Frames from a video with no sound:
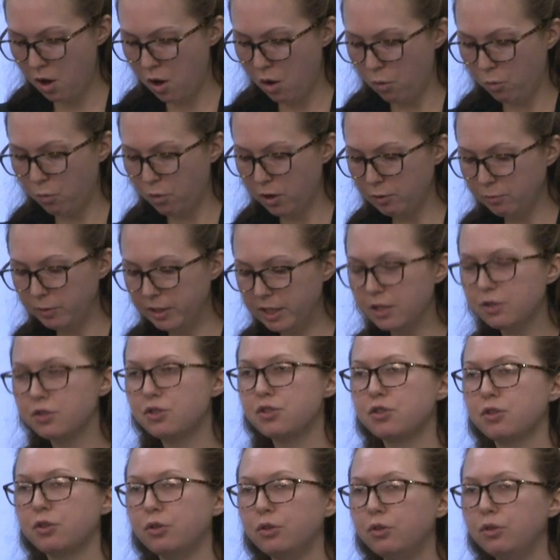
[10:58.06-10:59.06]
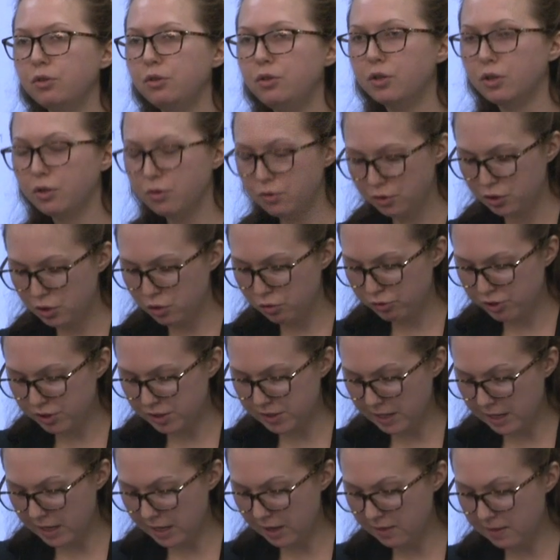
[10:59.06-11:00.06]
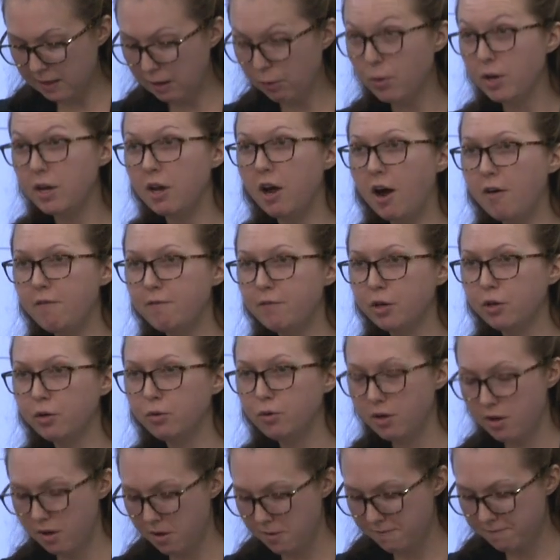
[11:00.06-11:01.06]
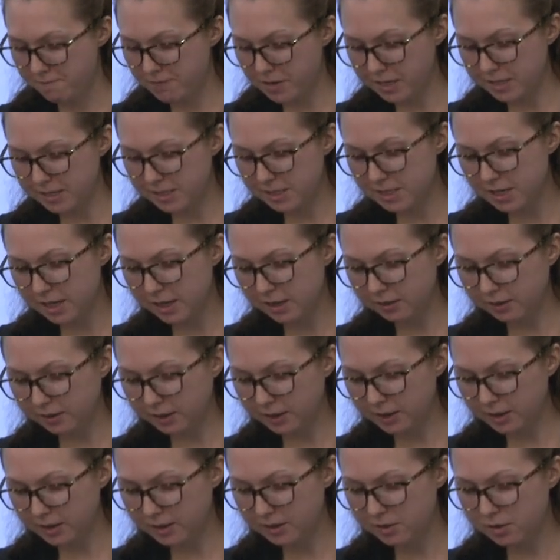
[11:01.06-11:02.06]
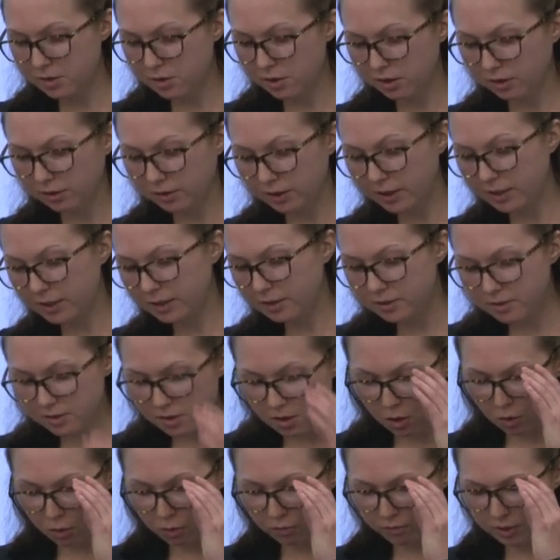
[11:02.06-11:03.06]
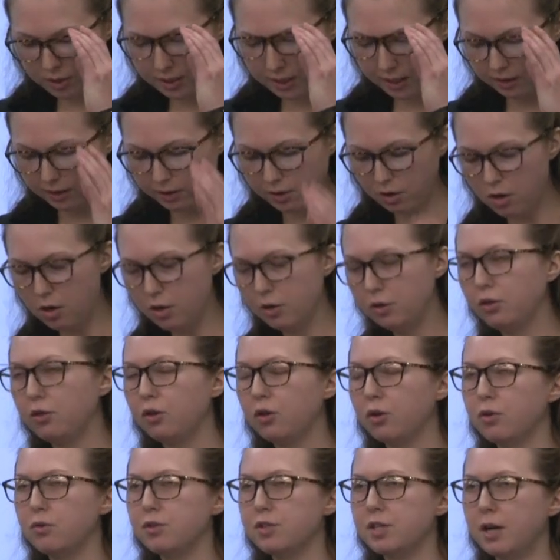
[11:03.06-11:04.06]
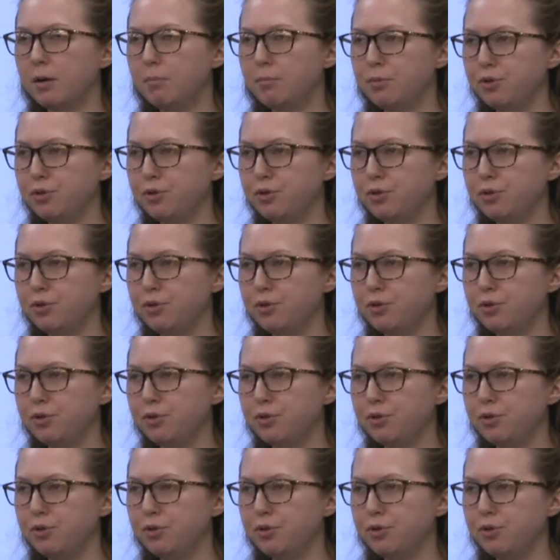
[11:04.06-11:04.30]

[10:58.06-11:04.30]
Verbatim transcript: When we exclude those who say they would not vote, Feinstein lead, leads over de León goes up